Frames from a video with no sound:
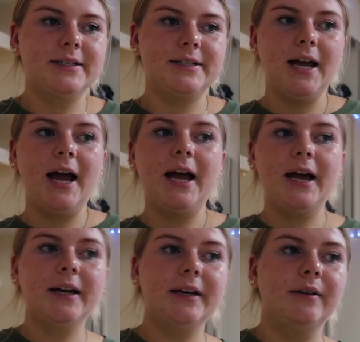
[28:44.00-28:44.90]

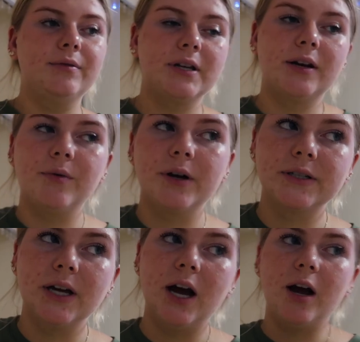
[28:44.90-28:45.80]
dad was getting
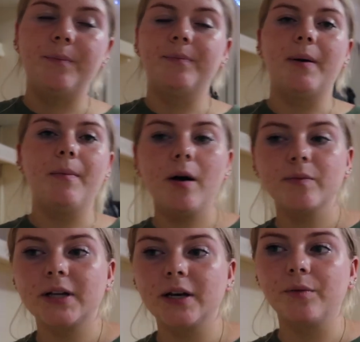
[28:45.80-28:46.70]
worked up, my mom
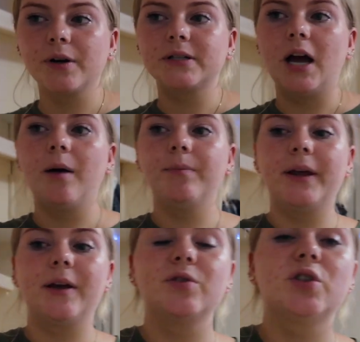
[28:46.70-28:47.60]
was getting worked up,
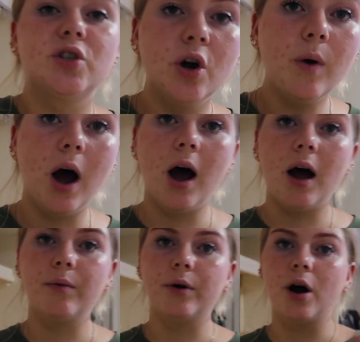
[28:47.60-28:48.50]
like it was so
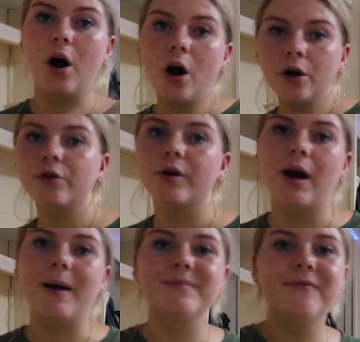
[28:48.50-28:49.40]
hot, we're
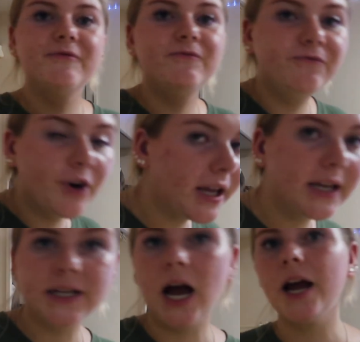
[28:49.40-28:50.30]
hungry, I'm
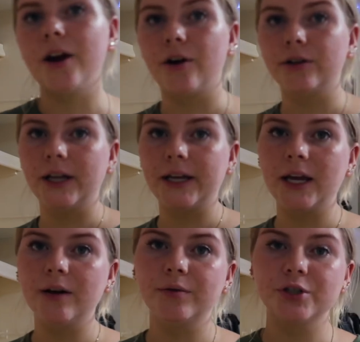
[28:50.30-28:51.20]
freaking tired,
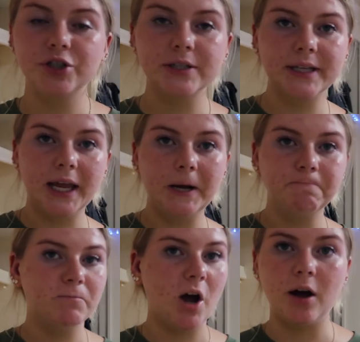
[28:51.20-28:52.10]
like it was just like
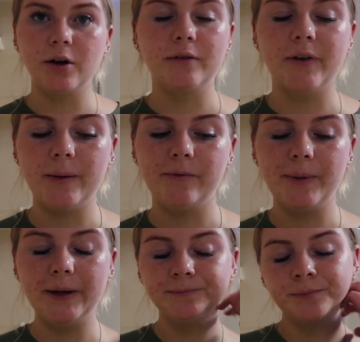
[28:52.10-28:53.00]
not a good vibe for
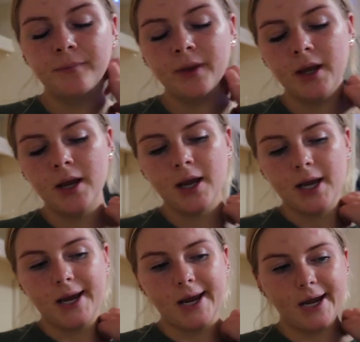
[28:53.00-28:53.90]
me.
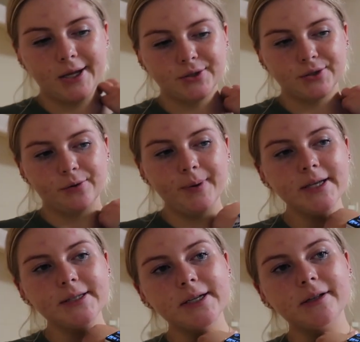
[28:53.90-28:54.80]
And so
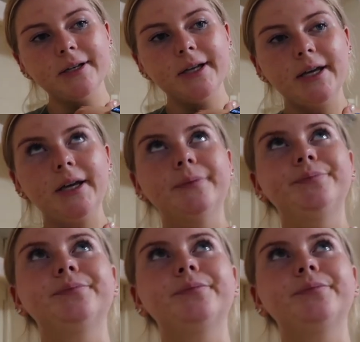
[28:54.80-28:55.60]
basically,